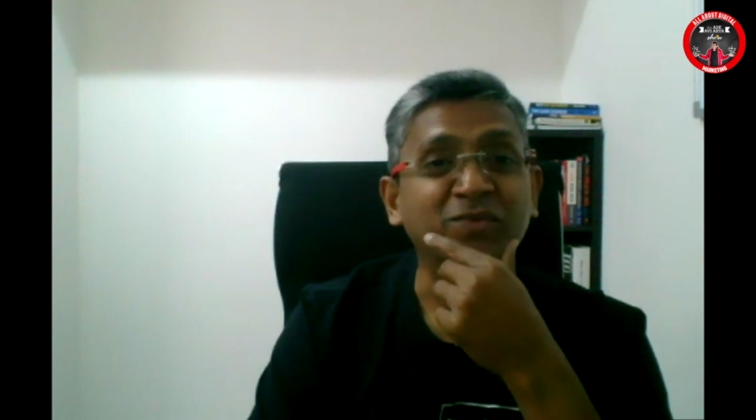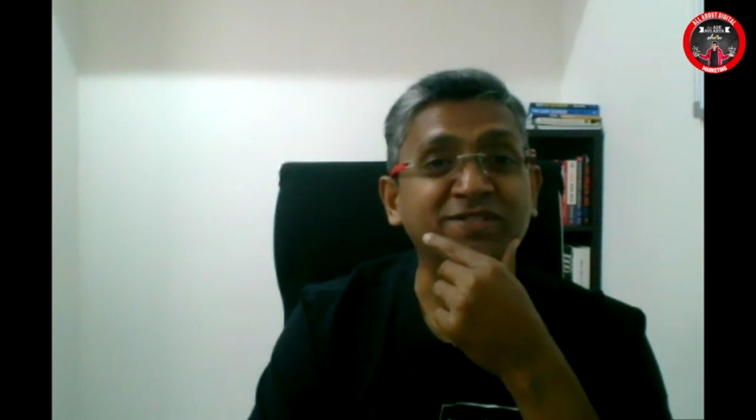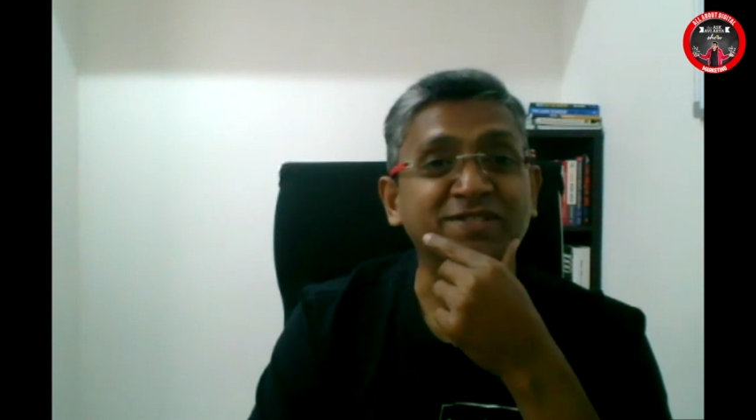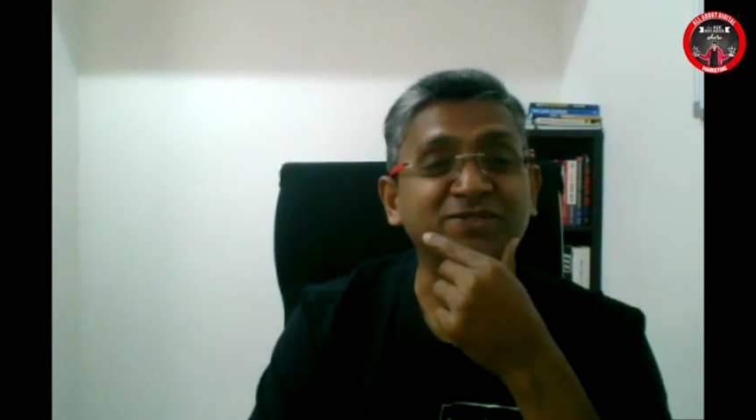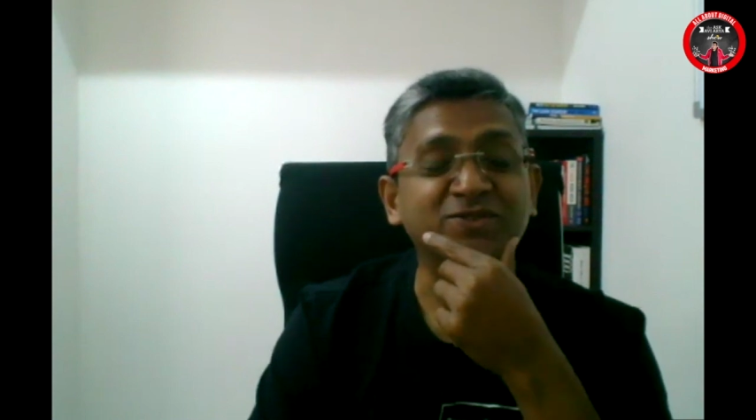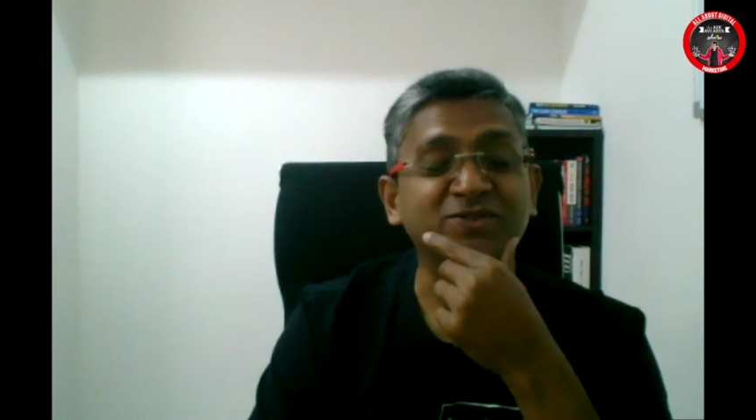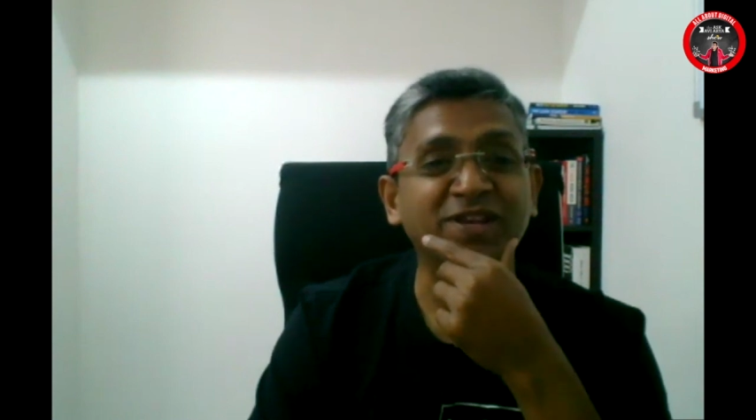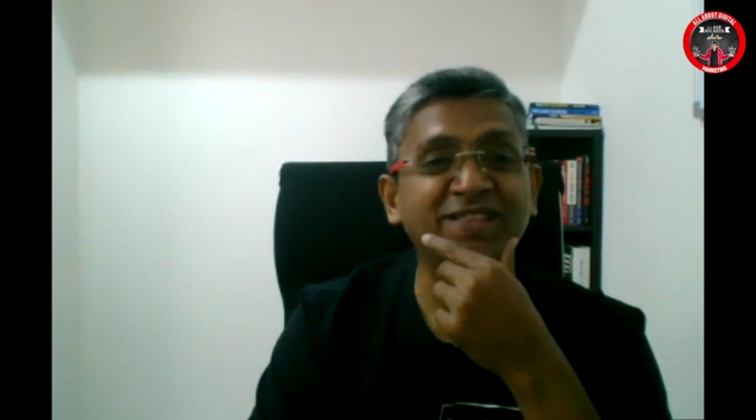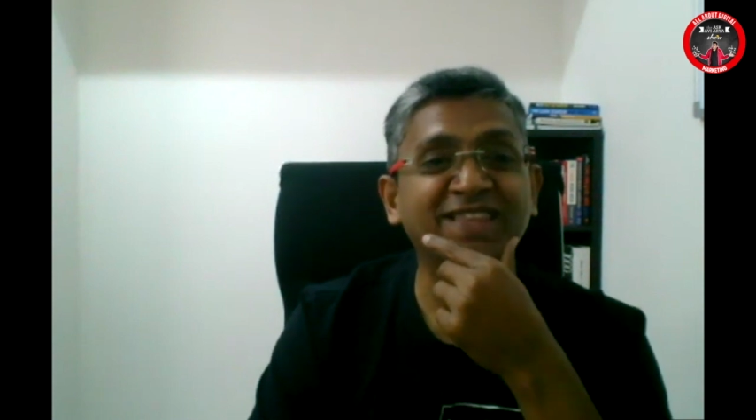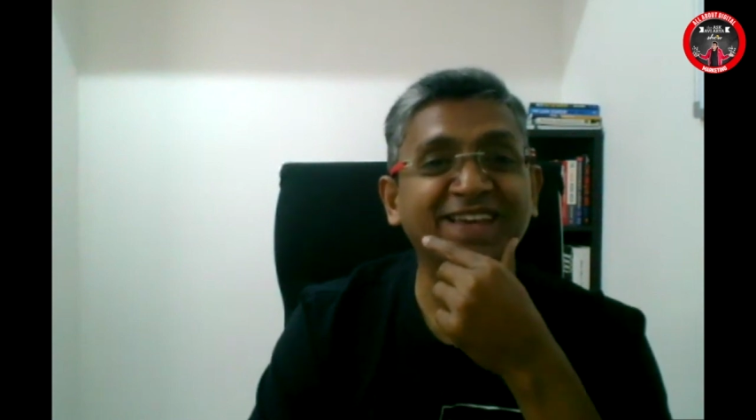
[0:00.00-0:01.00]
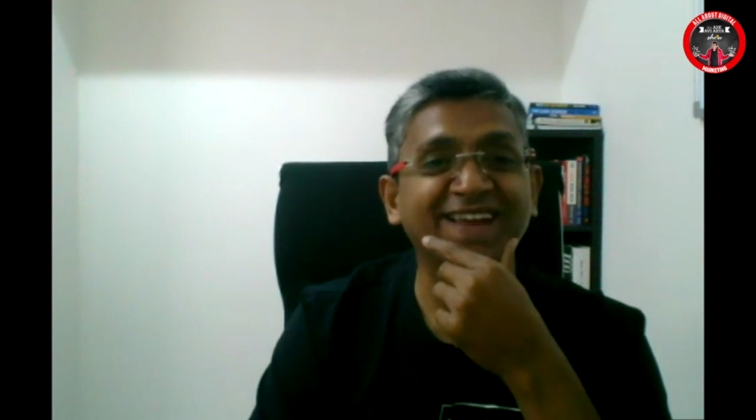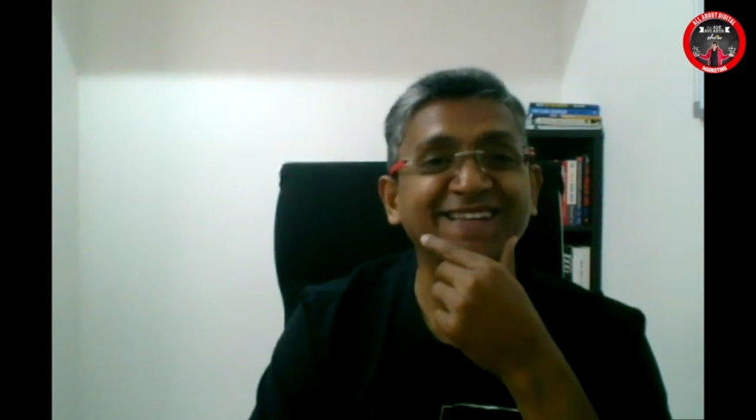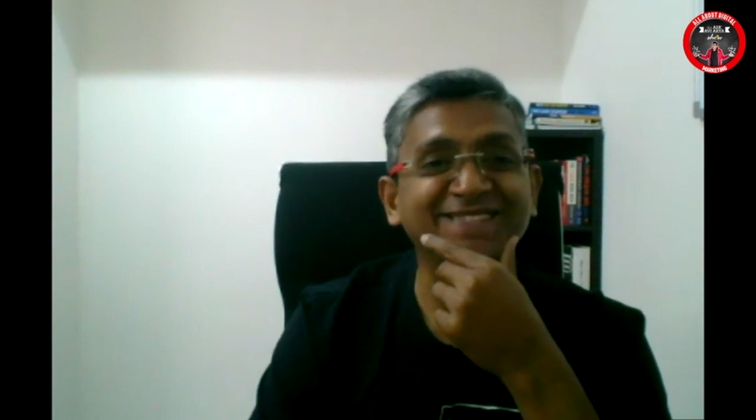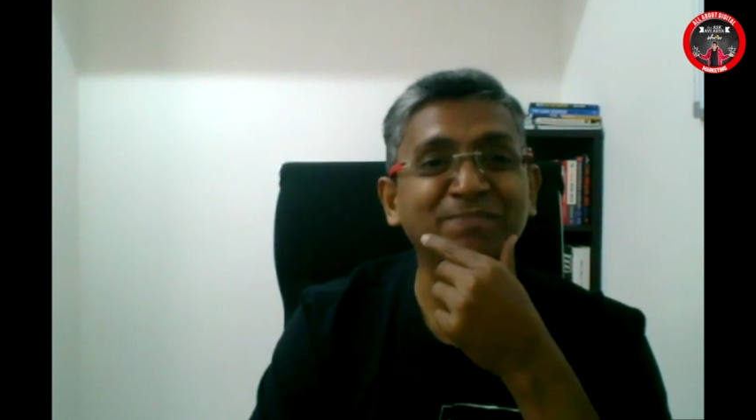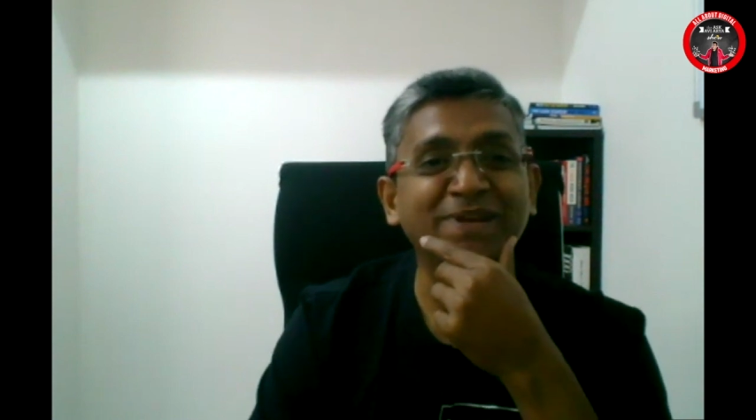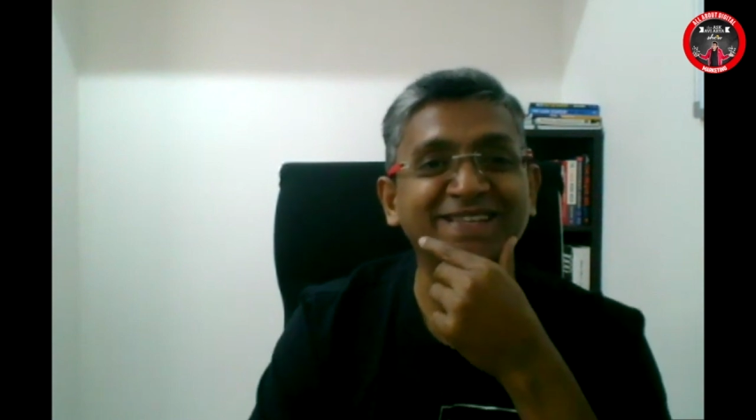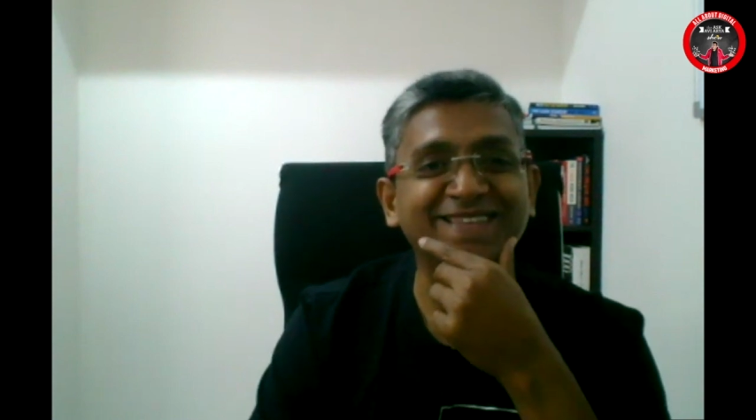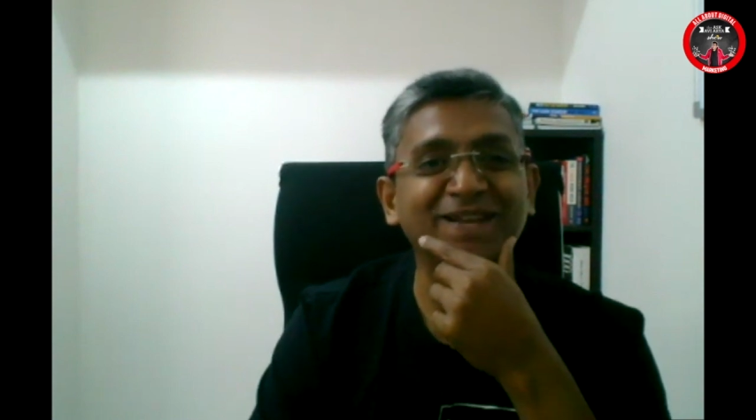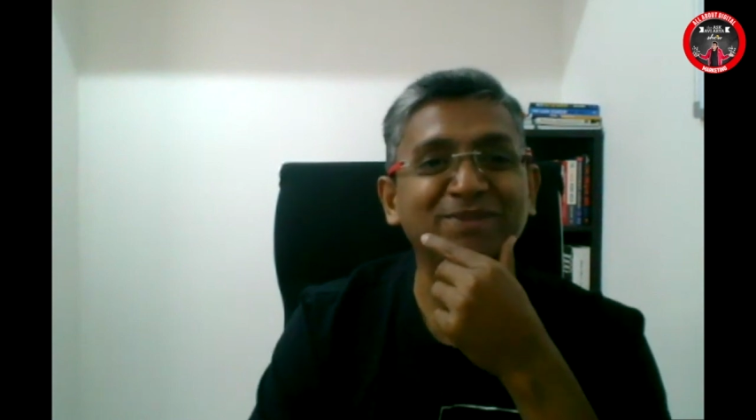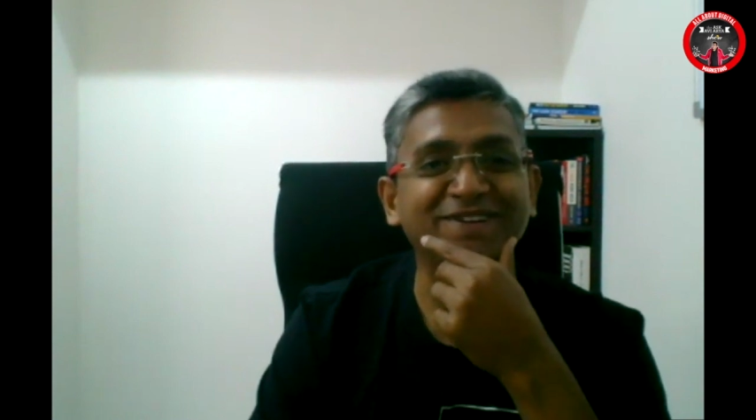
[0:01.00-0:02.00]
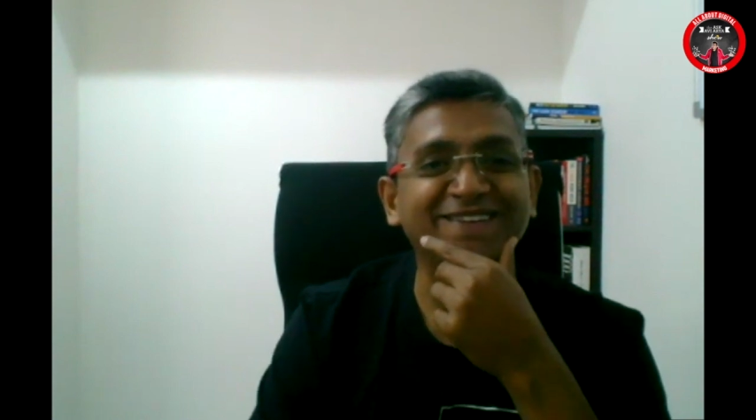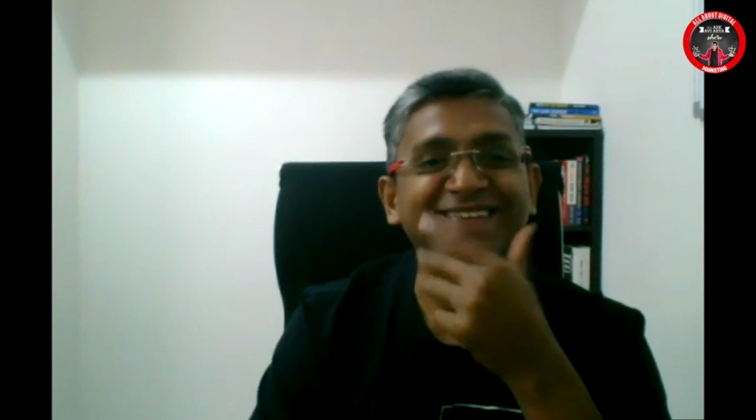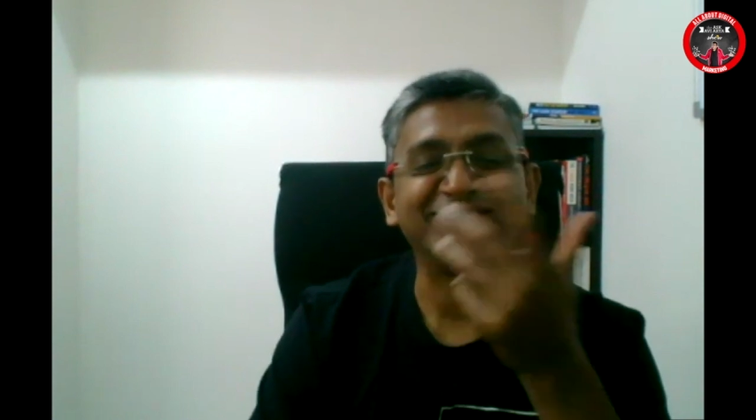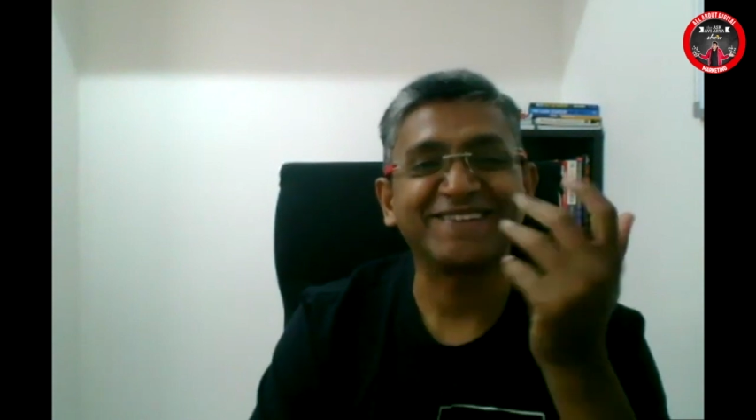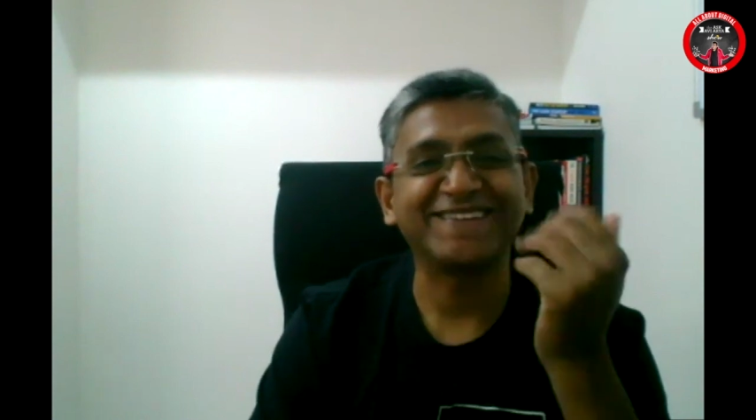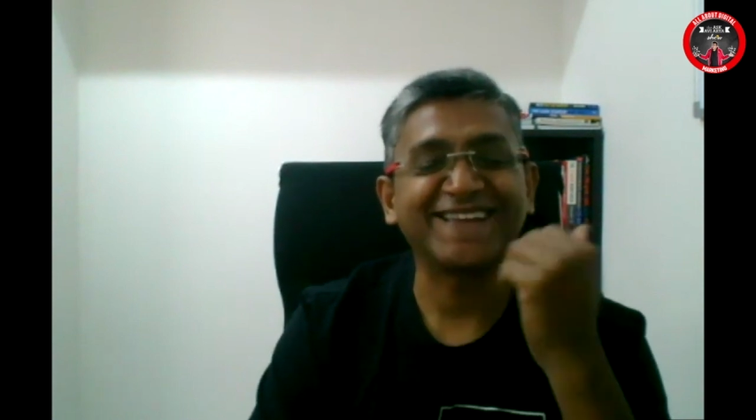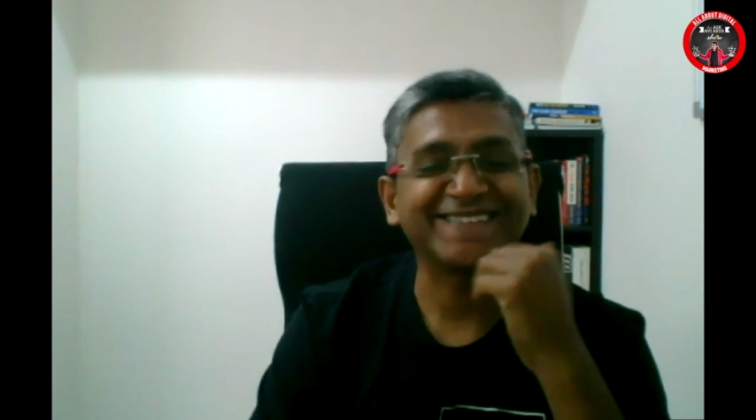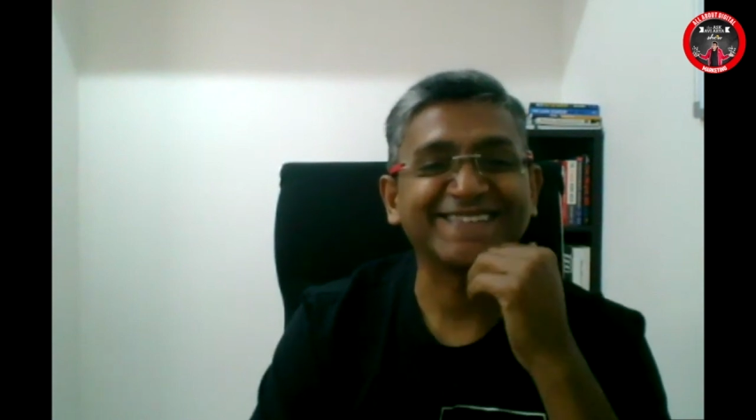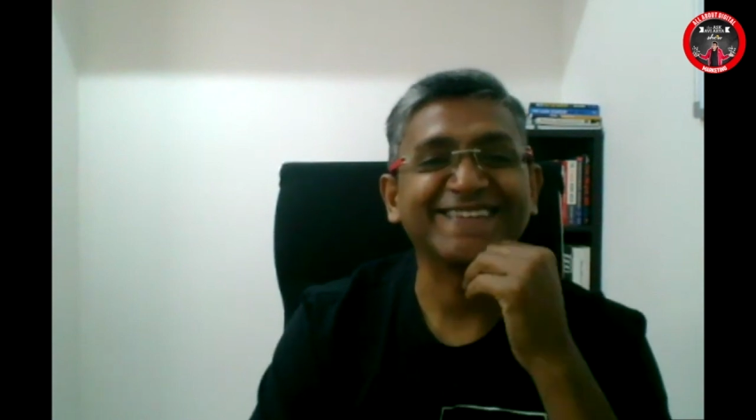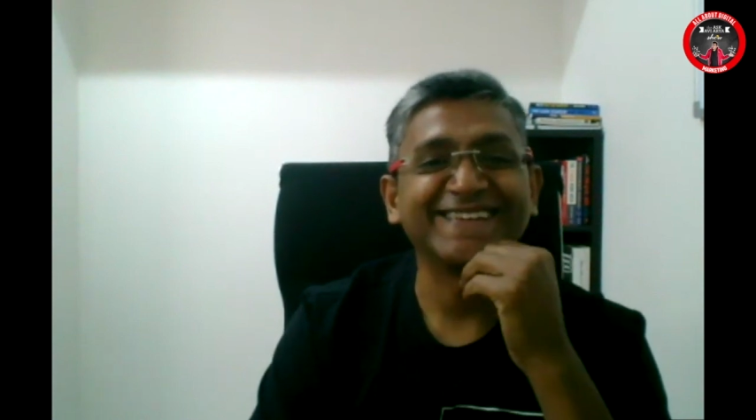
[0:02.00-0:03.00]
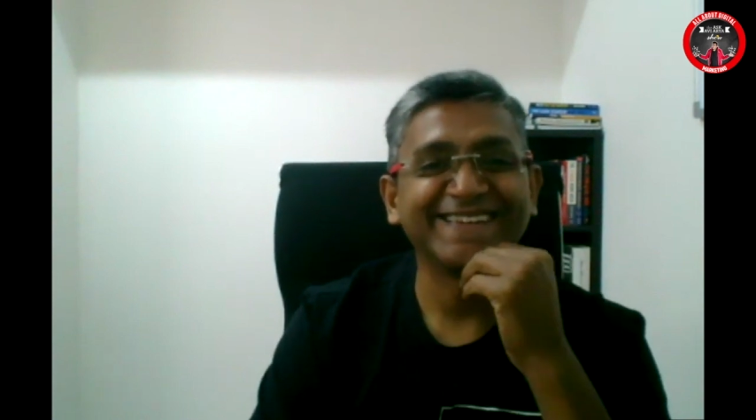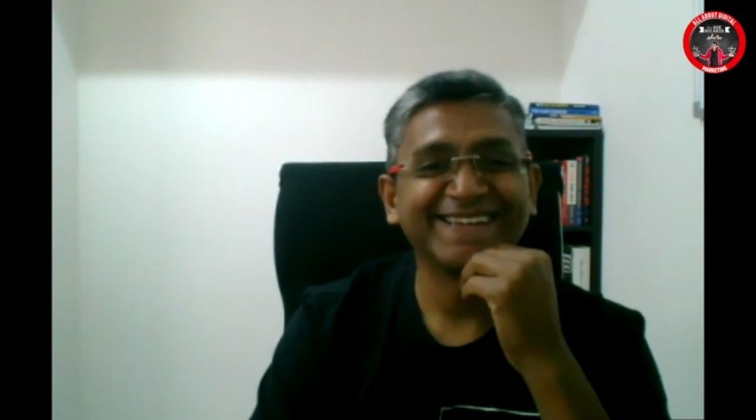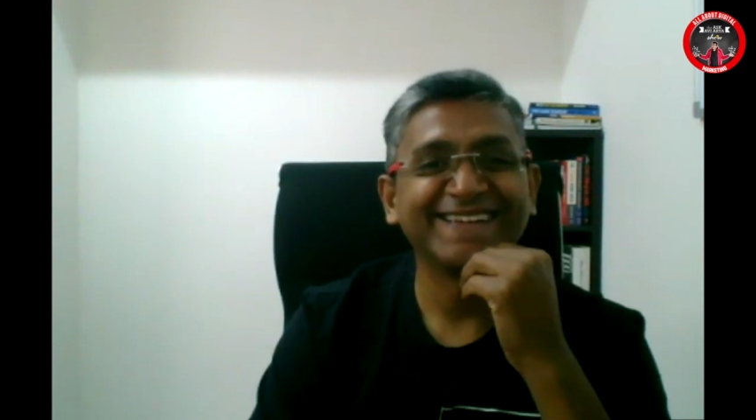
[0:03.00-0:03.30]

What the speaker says: which is go in there as a mini celebrity. Fantastic.